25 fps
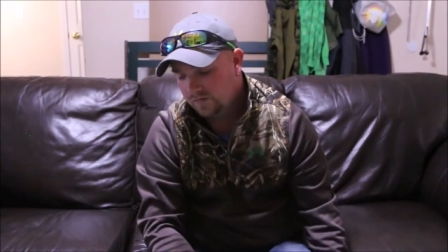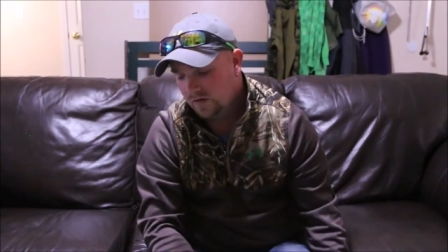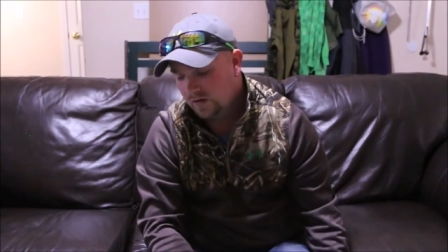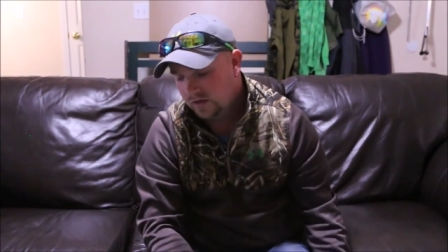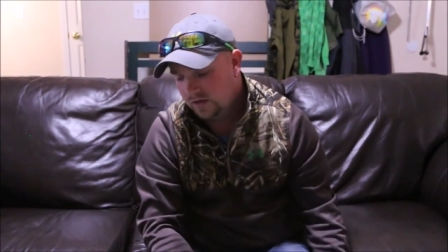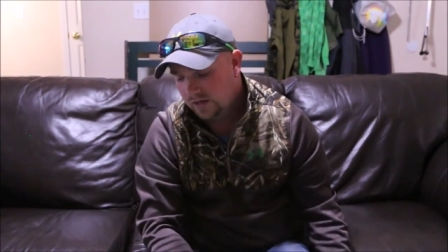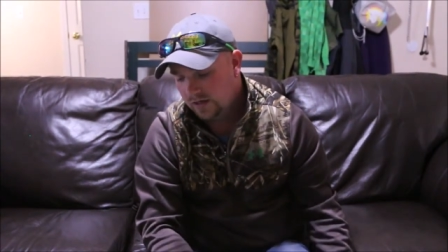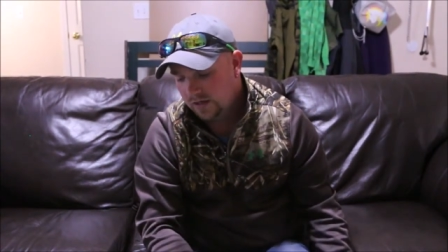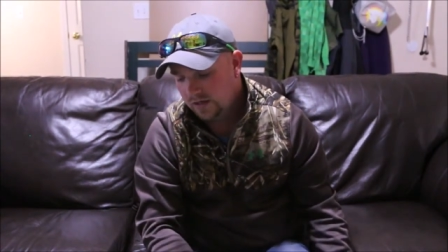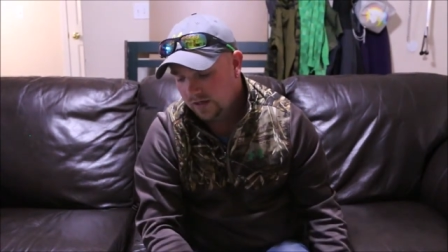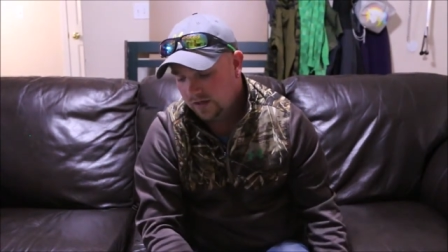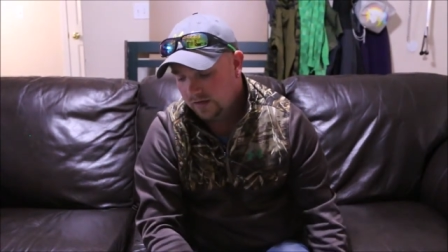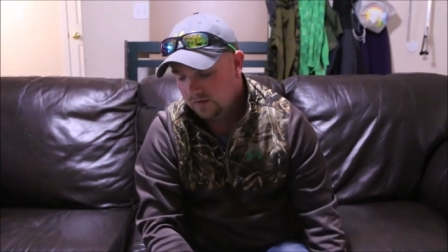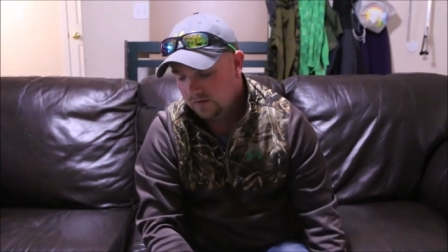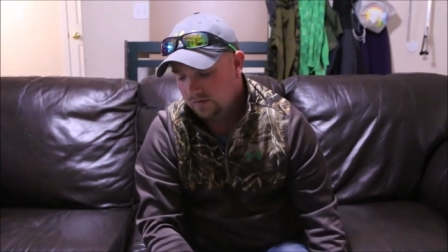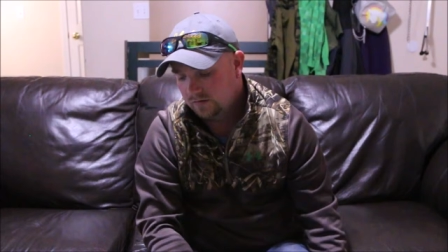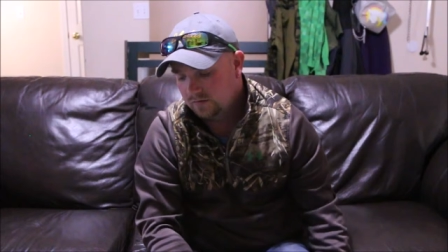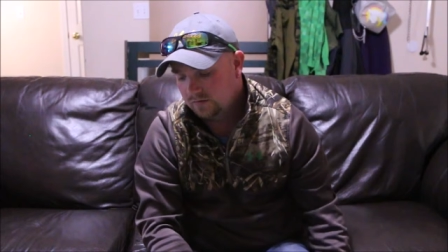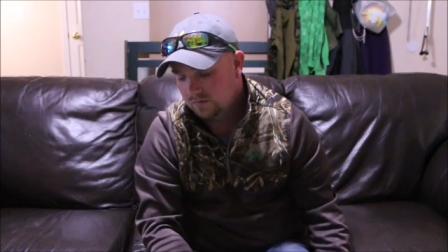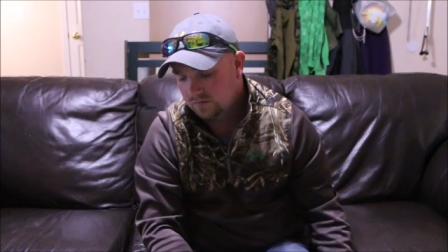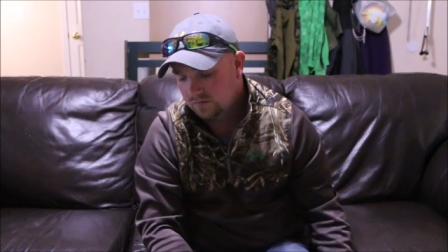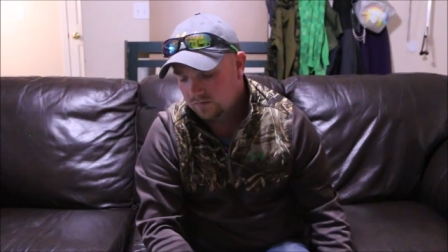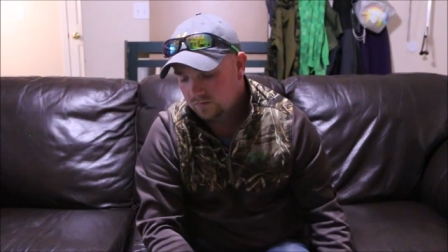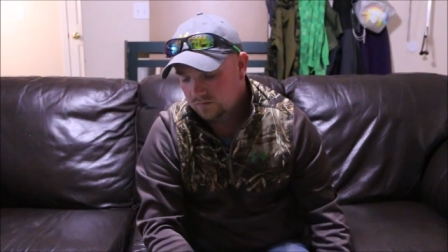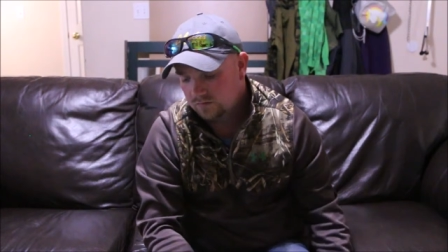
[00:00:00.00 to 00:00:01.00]
and
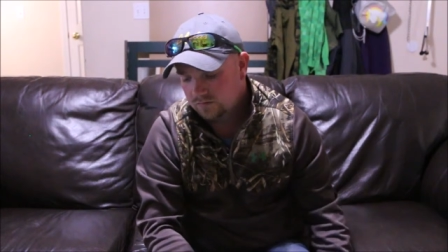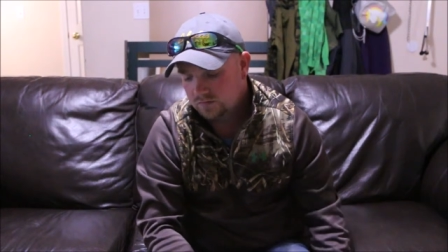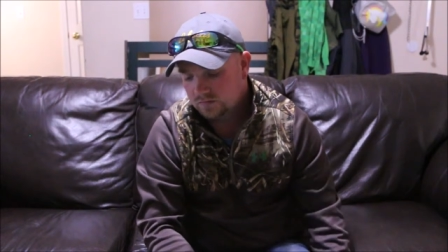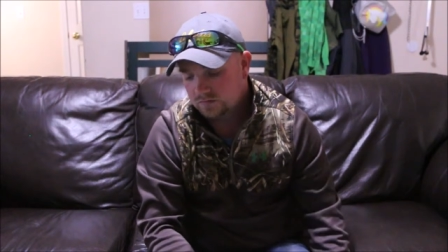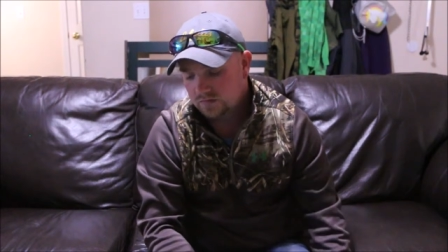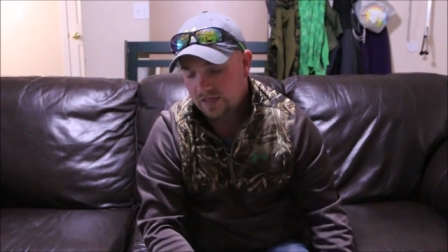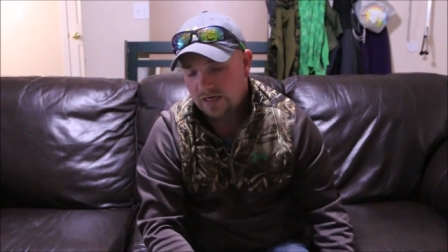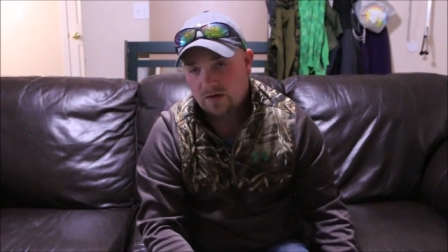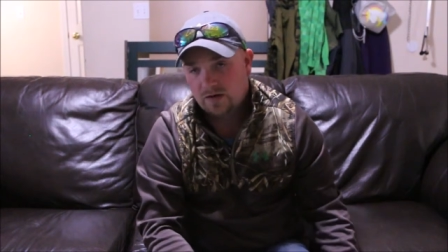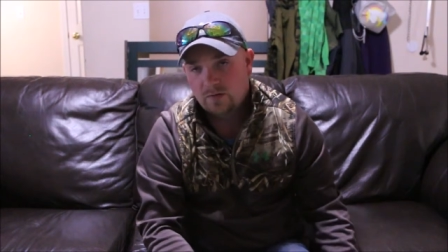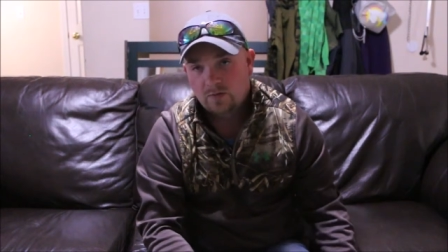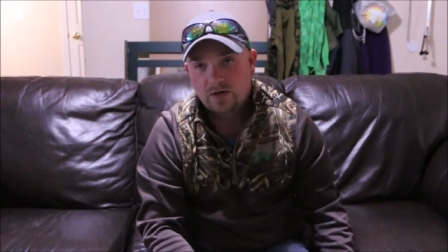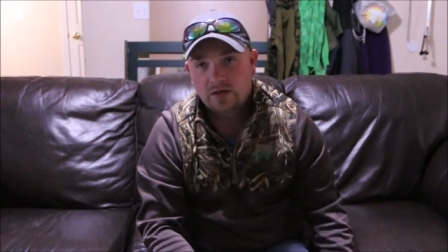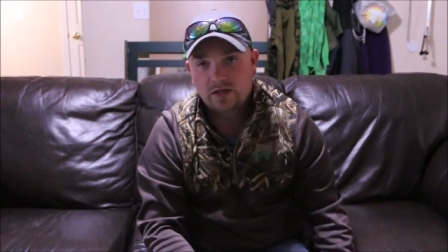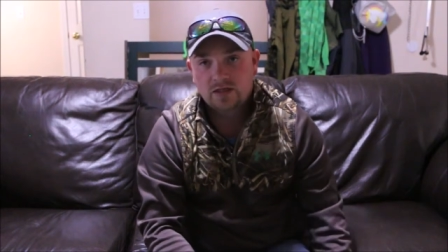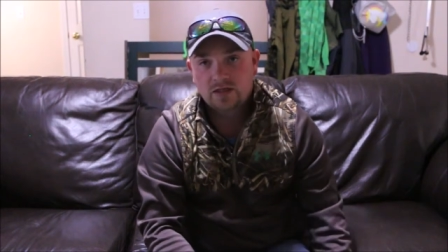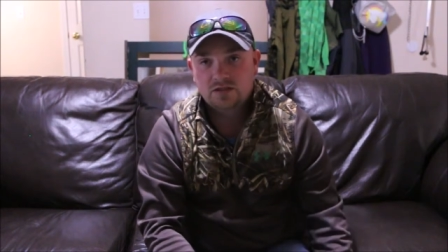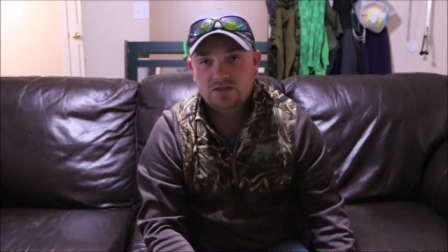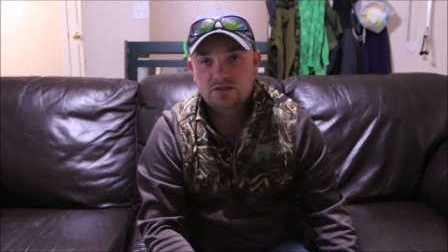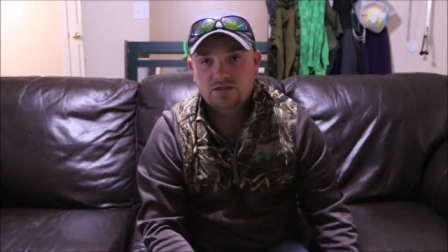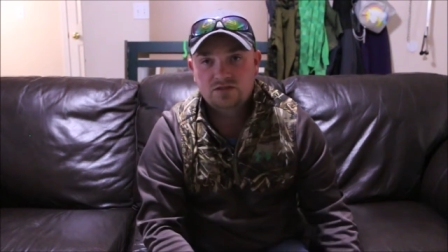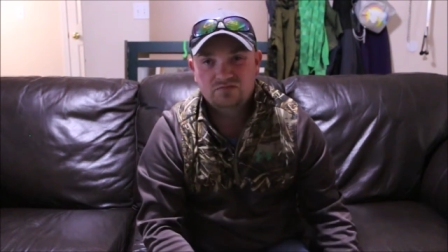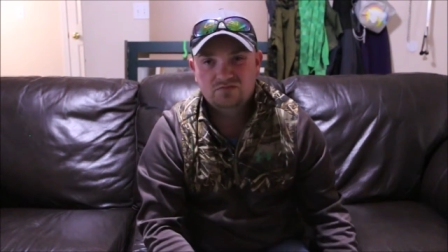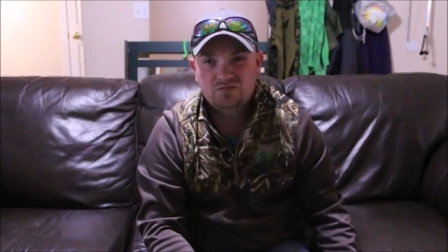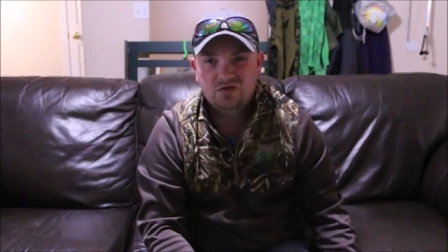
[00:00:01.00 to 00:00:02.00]
that way
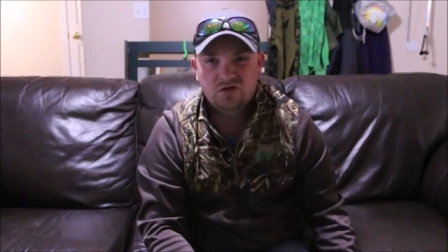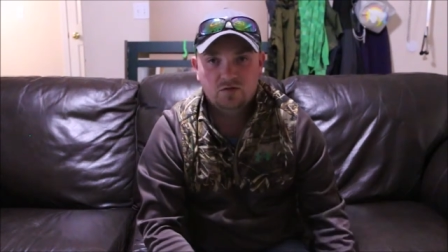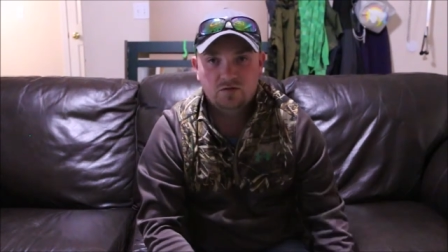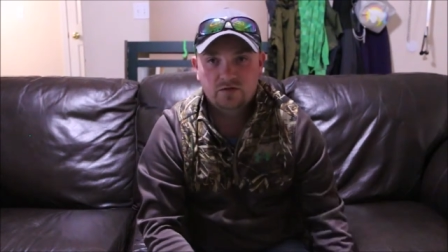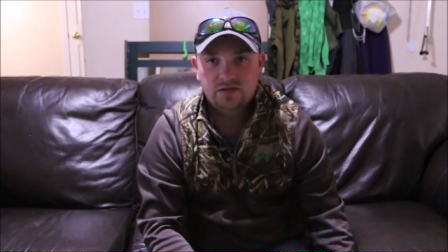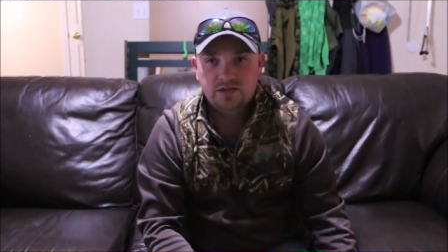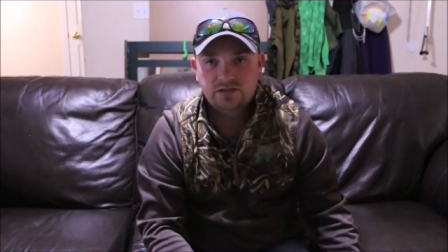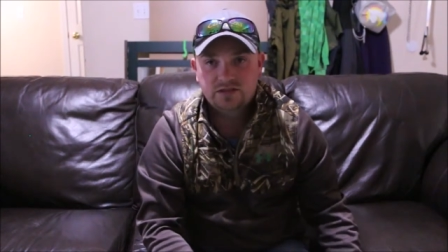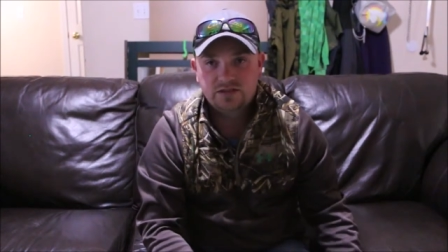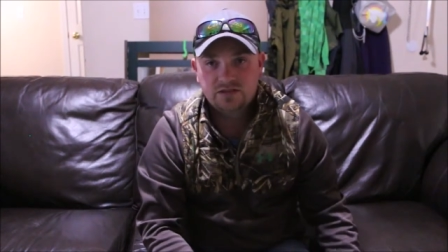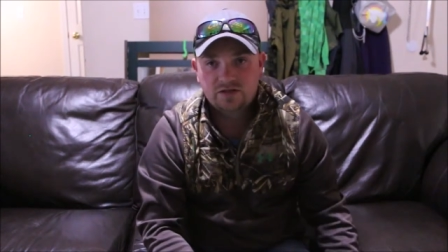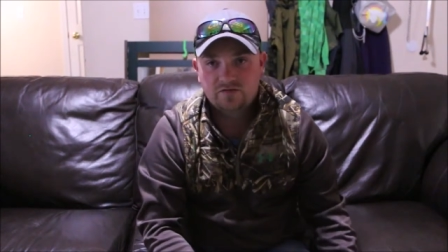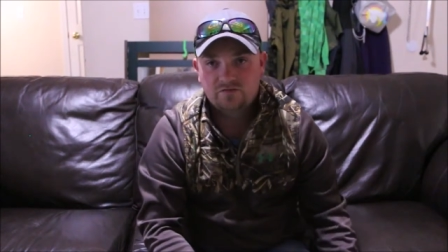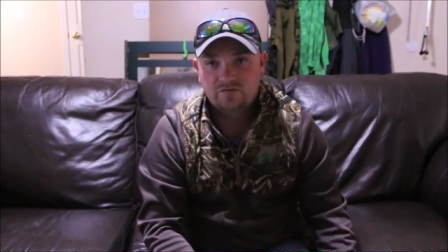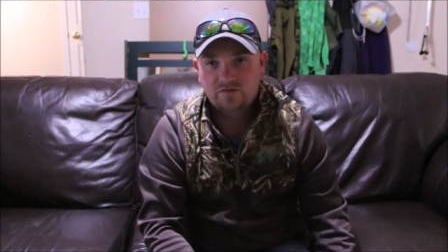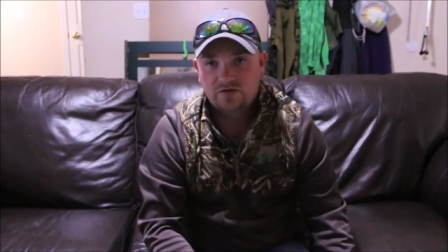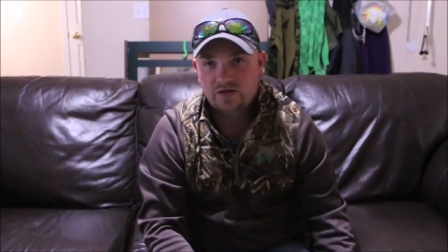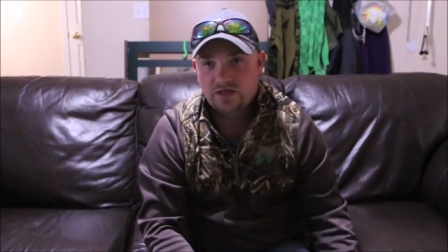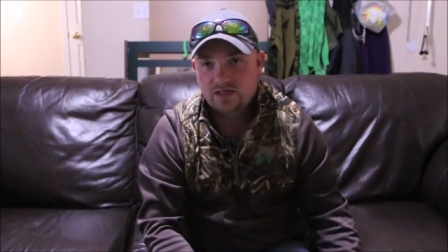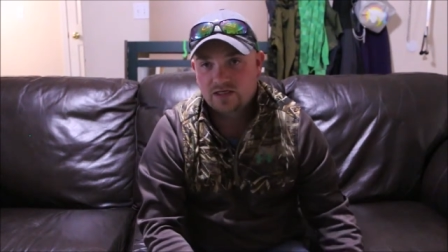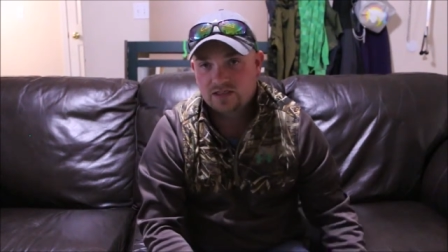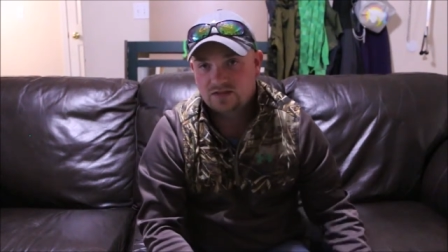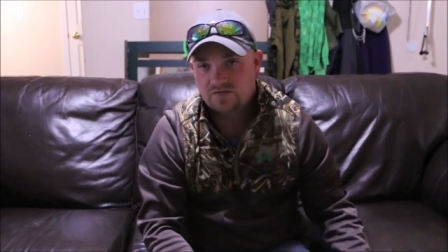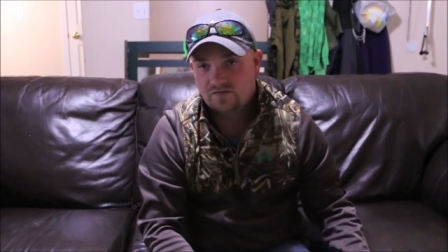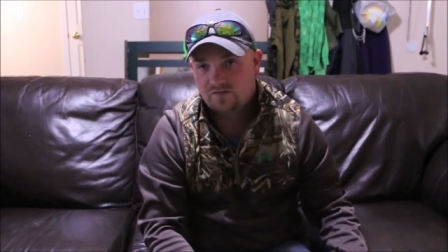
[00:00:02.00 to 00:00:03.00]
it's easier for you
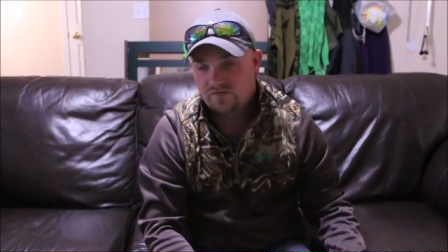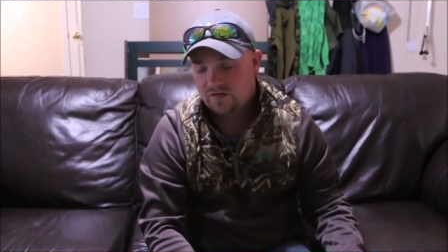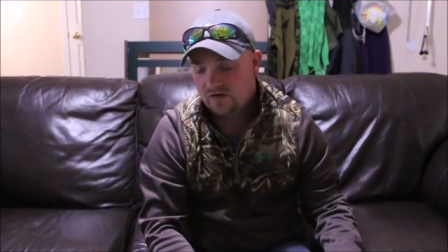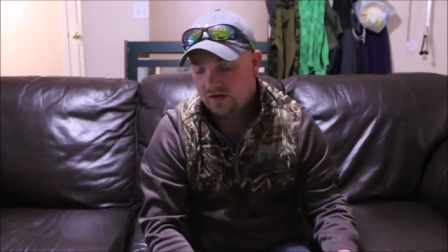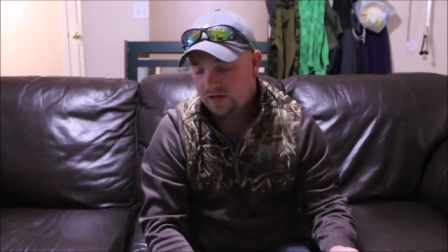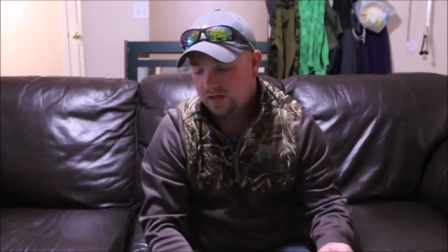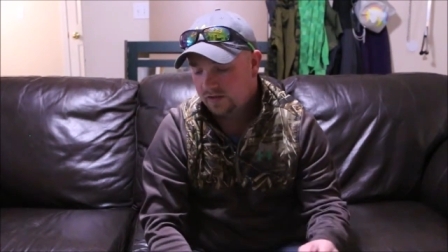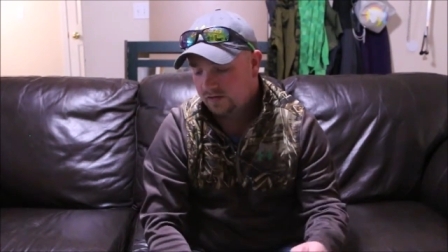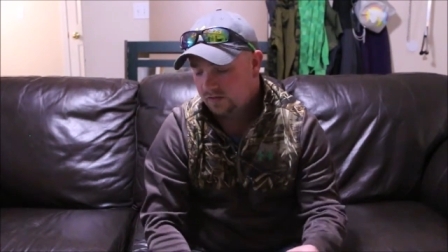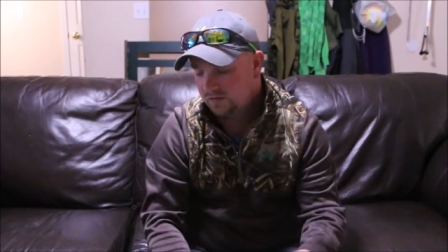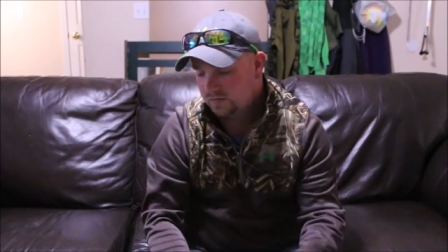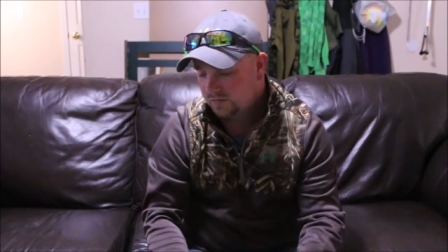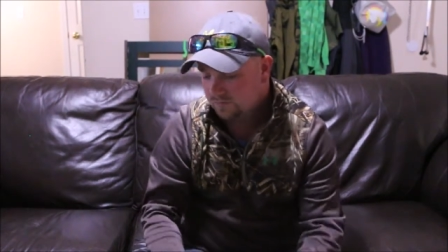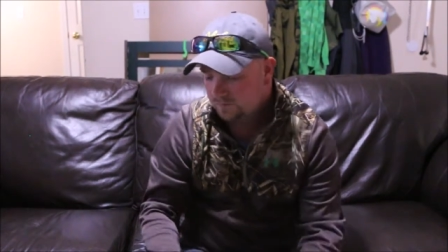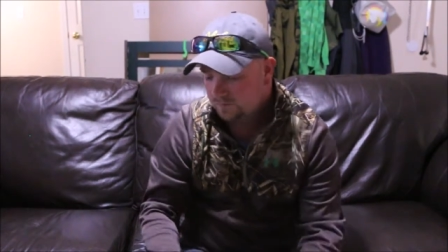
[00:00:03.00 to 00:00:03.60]
guys to find.